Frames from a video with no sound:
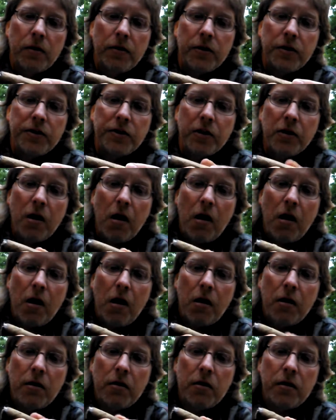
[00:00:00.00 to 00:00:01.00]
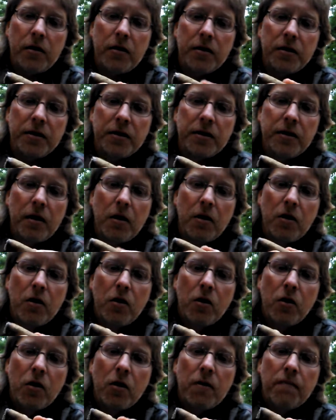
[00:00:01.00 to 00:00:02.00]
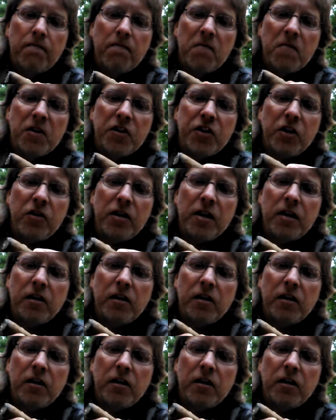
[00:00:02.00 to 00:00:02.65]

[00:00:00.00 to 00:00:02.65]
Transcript: The cigar is starting